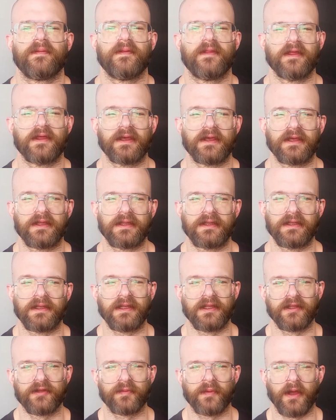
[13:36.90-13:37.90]
then
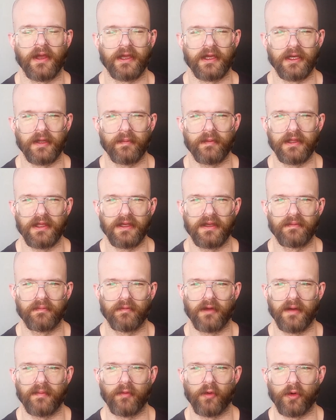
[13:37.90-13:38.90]
it's probably going to be
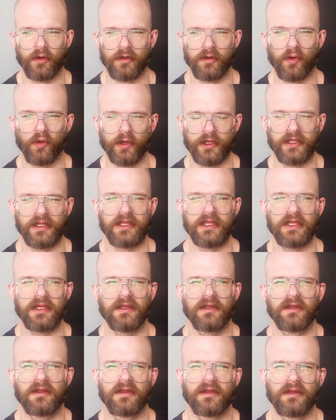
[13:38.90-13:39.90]
a more
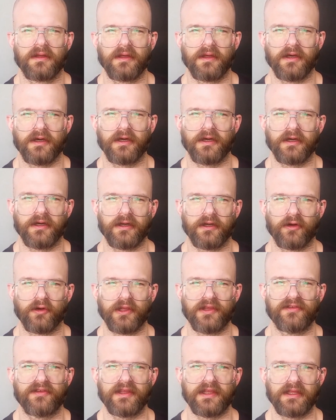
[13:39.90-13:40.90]
oily,
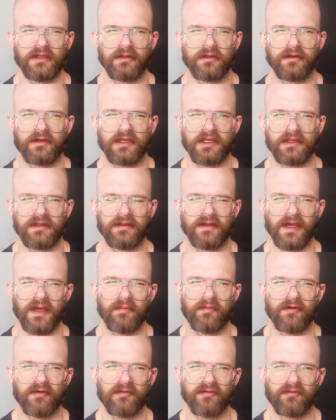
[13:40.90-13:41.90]
greasy looking
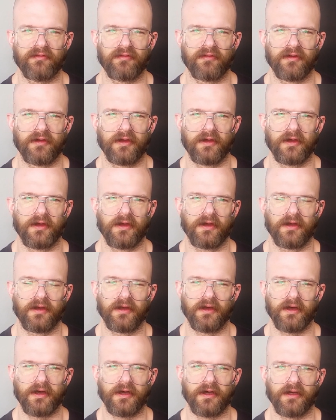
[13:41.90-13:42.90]
type of
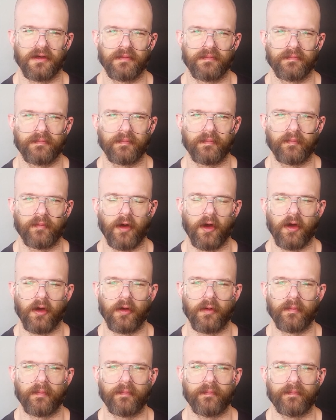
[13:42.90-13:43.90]

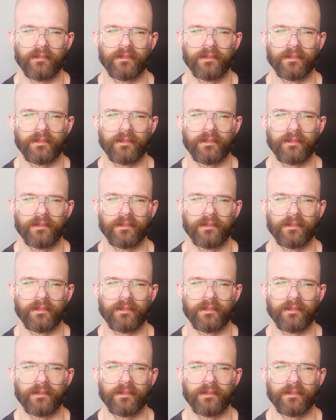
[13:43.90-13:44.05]
balm.